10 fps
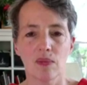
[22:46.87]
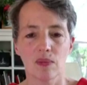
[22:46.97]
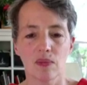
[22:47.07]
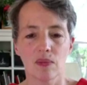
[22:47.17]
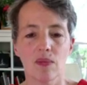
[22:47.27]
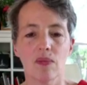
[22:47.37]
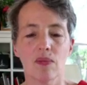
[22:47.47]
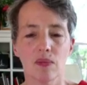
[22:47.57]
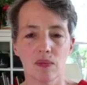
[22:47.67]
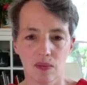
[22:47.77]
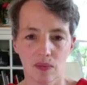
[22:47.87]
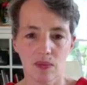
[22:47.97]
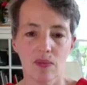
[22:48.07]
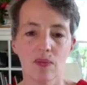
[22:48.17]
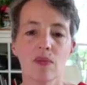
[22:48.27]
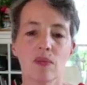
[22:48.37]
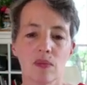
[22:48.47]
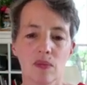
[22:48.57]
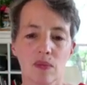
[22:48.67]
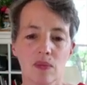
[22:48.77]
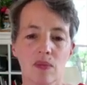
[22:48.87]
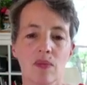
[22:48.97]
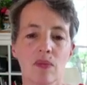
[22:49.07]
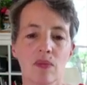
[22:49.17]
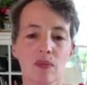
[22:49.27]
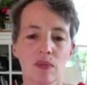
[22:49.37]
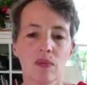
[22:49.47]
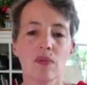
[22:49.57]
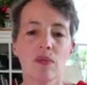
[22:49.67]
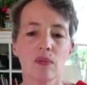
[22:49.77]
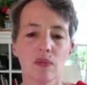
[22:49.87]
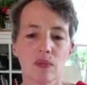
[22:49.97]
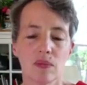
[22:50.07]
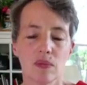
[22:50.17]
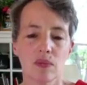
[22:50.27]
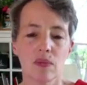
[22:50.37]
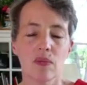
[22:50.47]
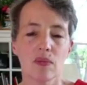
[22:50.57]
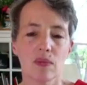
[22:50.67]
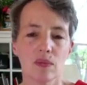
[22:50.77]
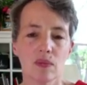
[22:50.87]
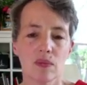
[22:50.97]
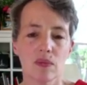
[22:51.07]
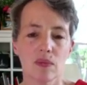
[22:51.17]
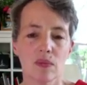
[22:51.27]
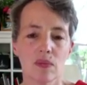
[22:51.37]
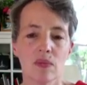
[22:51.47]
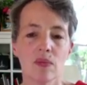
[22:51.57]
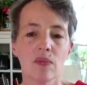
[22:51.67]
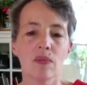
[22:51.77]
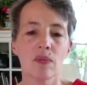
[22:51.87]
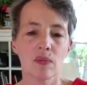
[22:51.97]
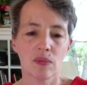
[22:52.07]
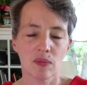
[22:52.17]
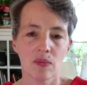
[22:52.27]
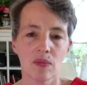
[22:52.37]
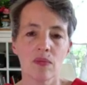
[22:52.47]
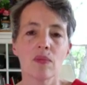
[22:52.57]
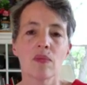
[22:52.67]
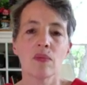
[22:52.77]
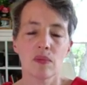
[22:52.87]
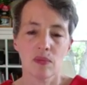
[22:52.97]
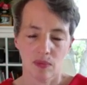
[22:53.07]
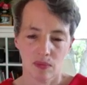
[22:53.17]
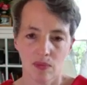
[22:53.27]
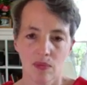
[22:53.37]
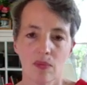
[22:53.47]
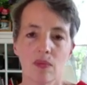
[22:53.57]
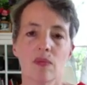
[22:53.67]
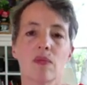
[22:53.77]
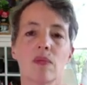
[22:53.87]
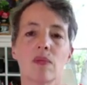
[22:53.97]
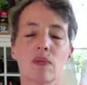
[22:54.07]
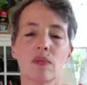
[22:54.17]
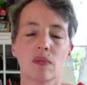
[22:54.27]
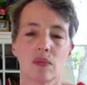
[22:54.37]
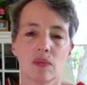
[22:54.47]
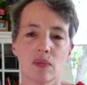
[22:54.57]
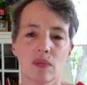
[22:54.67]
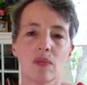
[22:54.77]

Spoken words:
This person isn't speaking.